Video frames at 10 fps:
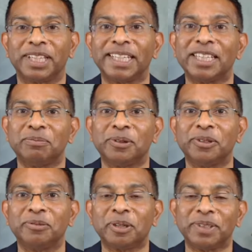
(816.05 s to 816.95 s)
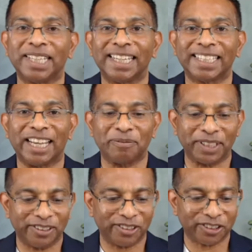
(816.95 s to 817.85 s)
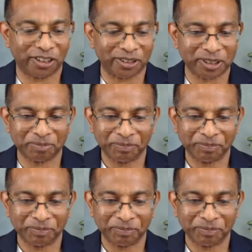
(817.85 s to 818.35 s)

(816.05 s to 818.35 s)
leaderboard will be the nickname that you chose.